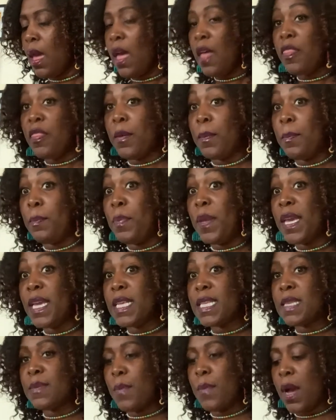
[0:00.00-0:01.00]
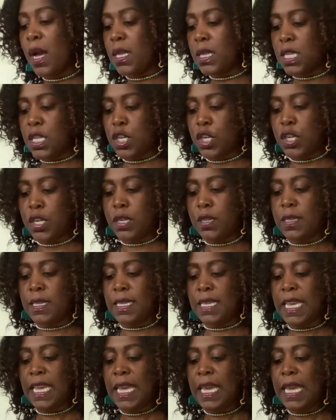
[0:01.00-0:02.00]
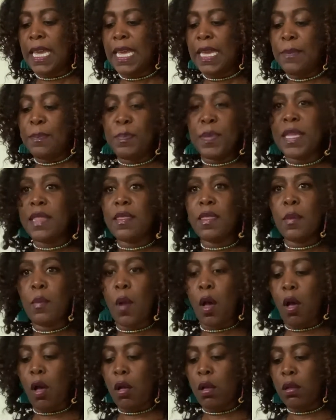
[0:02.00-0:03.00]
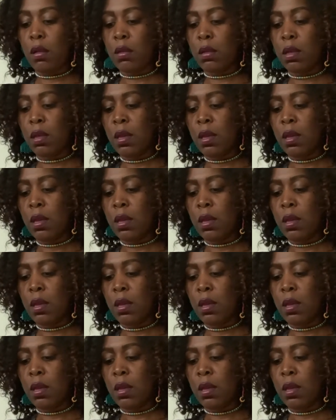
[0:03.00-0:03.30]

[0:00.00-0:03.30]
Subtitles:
The biggest monsters, he beat them all,